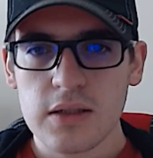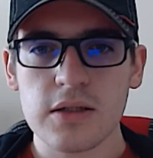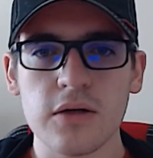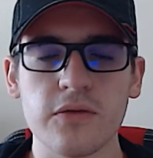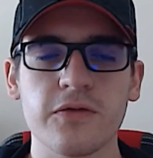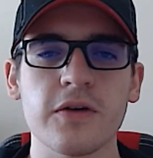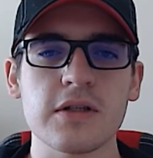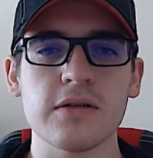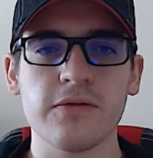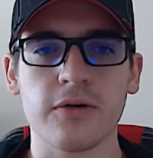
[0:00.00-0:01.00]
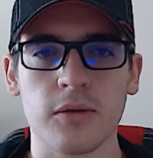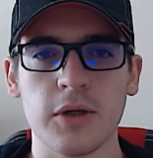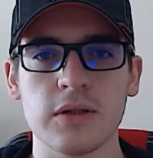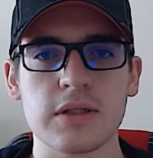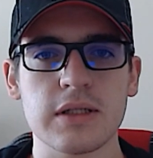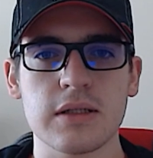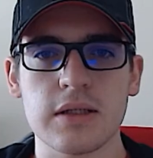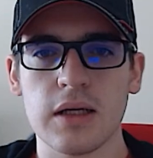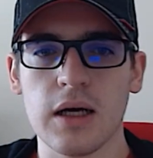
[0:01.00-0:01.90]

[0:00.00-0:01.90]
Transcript: So, first and foremost,